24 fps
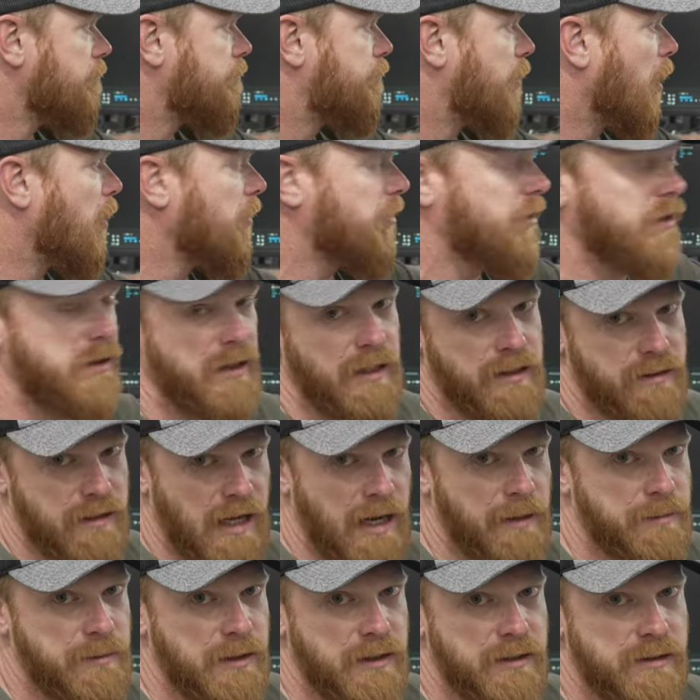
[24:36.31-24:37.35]
both of these
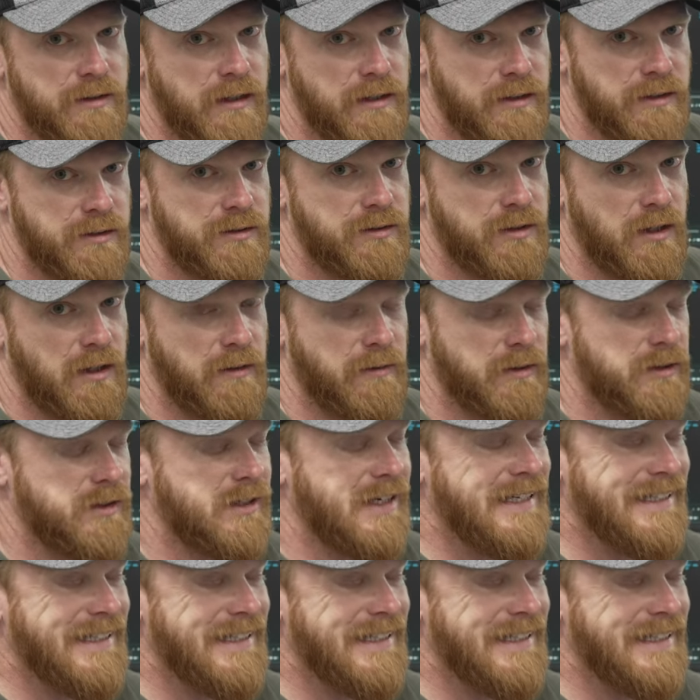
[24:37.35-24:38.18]
optics a disservice.